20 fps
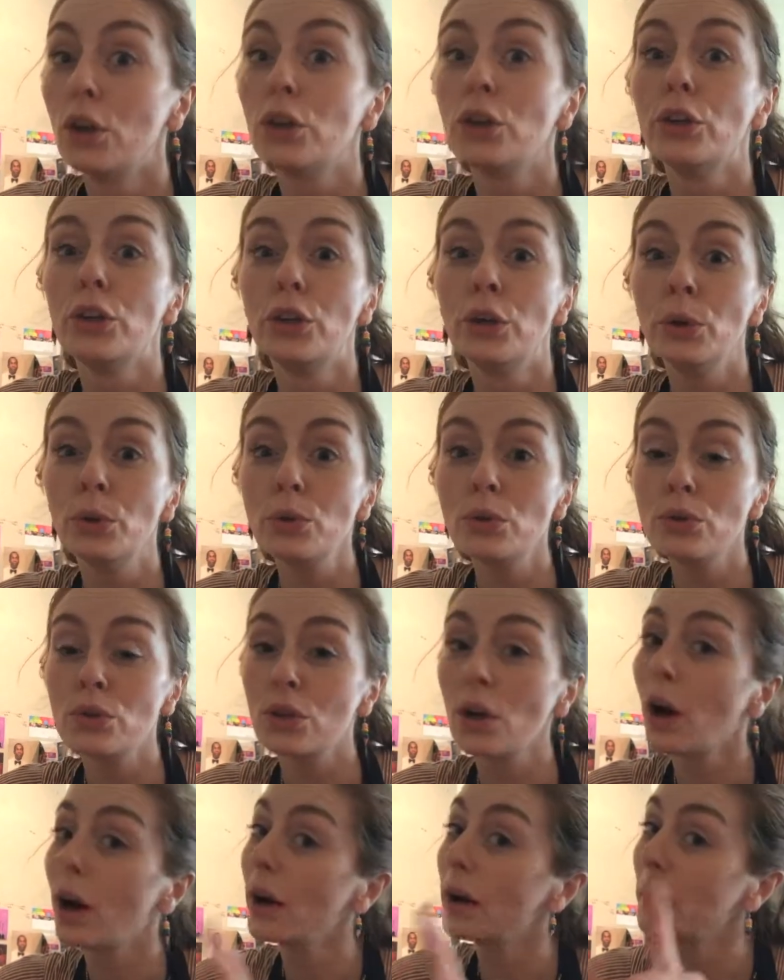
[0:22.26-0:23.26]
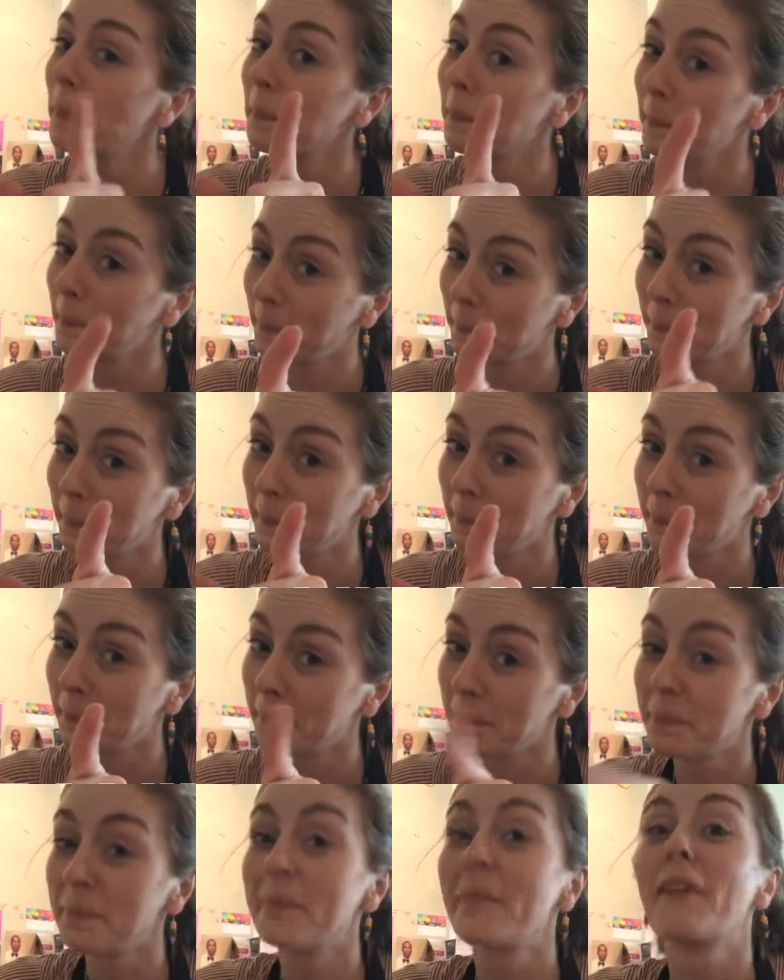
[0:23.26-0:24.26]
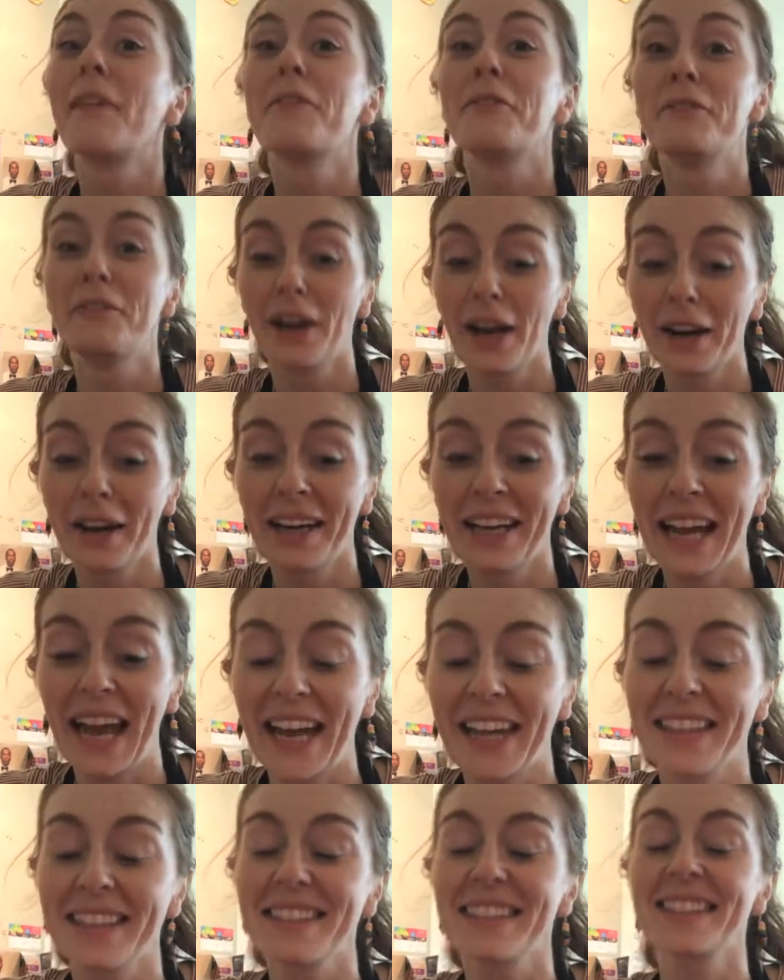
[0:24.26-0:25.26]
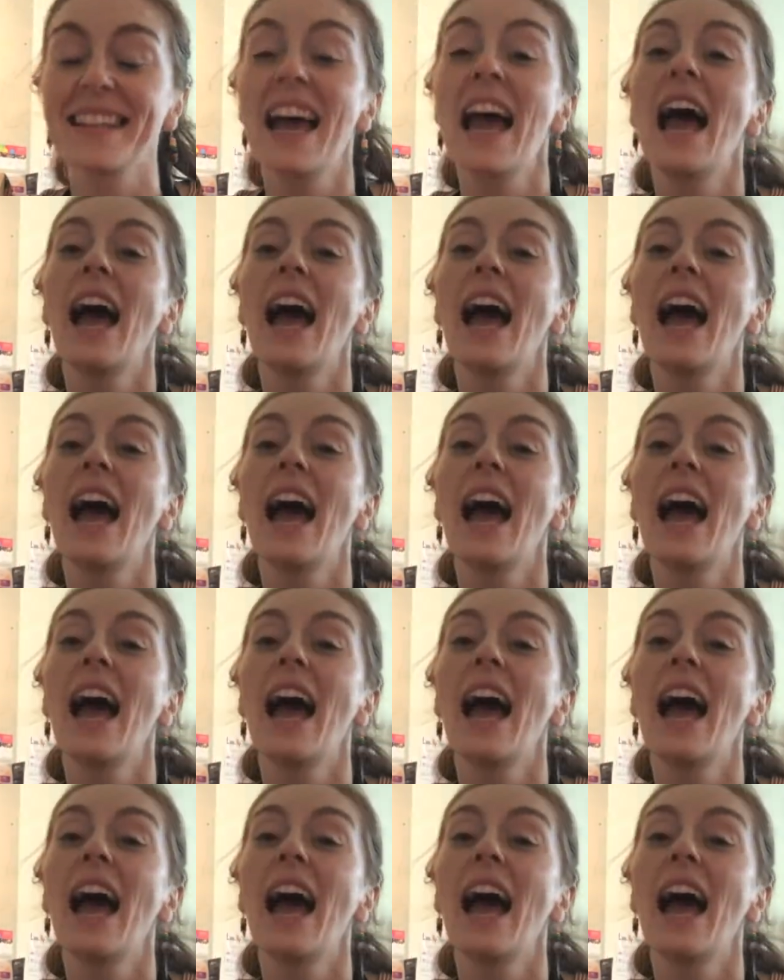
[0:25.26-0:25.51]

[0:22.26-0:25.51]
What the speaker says: you start. Very nice.